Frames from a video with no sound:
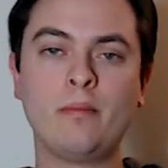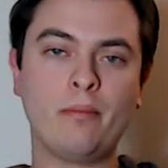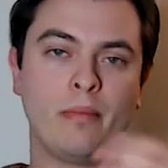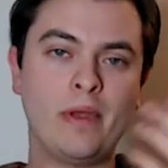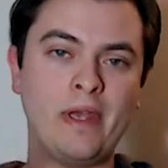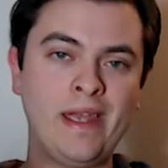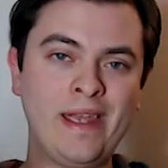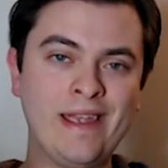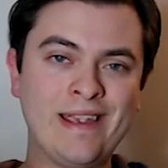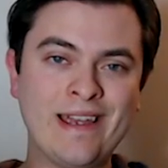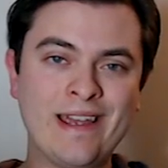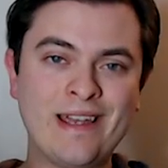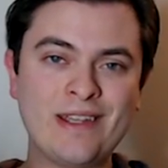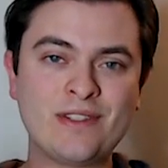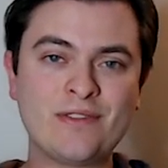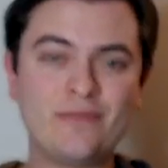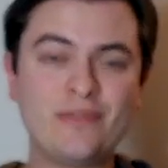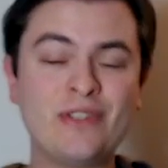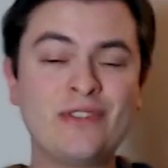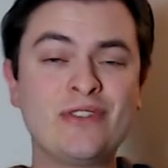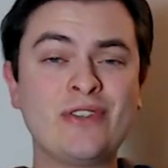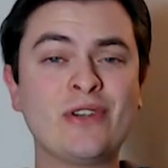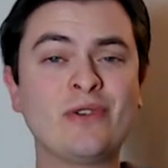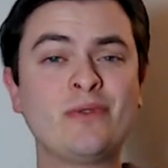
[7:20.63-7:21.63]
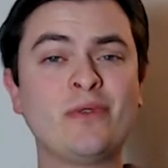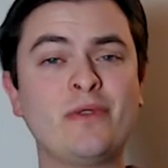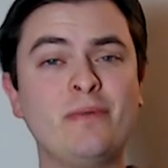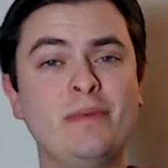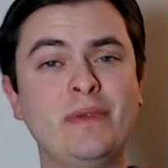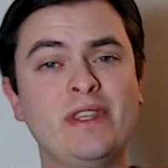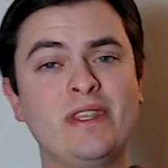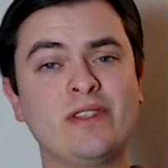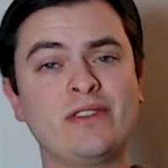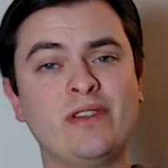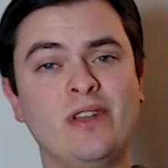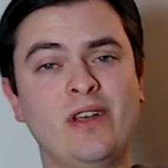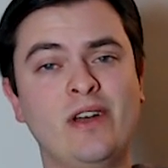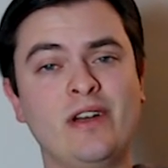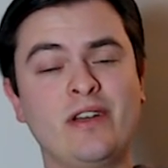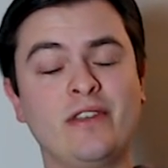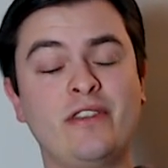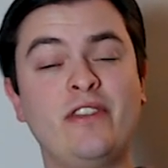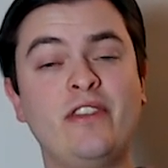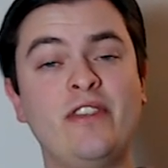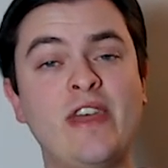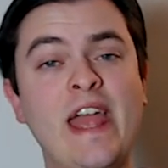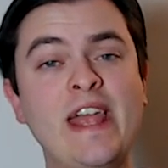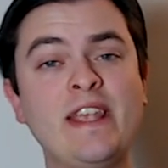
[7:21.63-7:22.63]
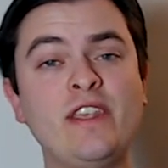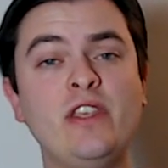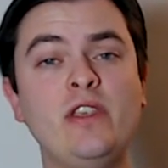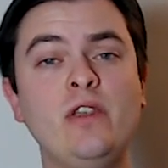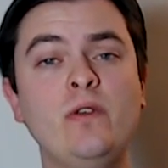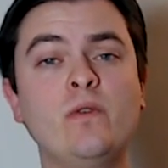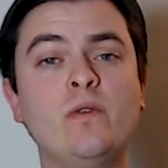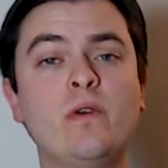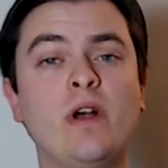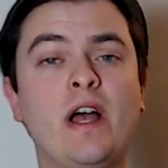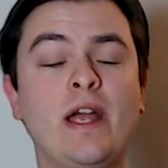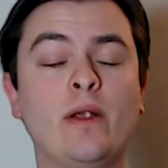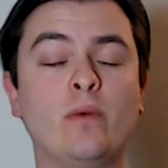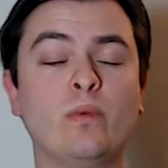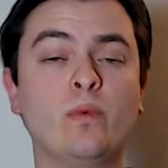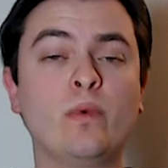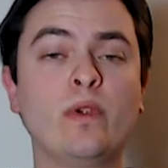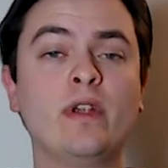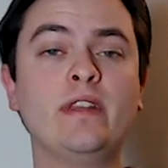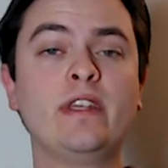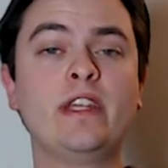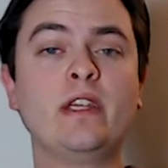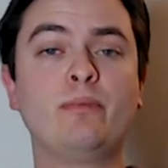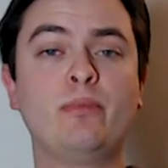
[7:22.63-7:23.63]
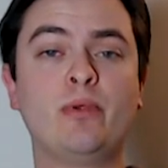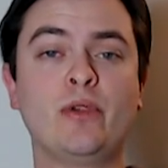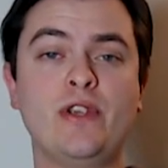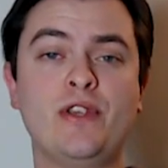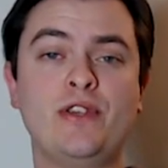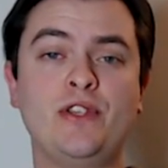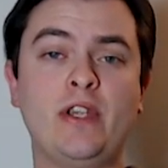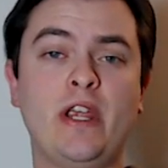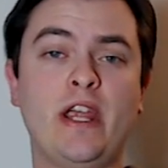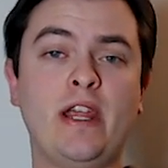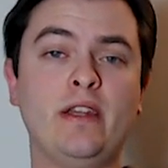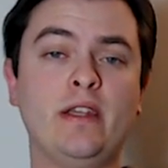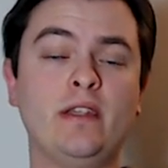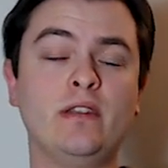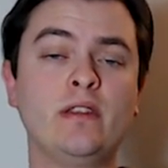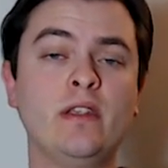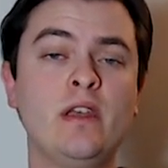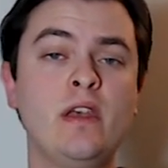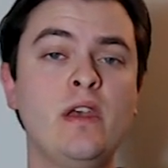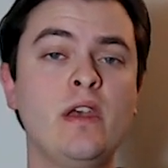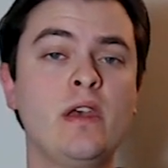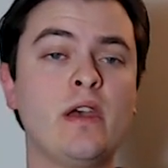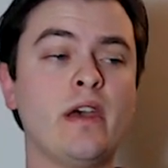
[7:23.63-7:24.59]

But hey guys, if you stuck with me this long, thank you. I really appreciate it.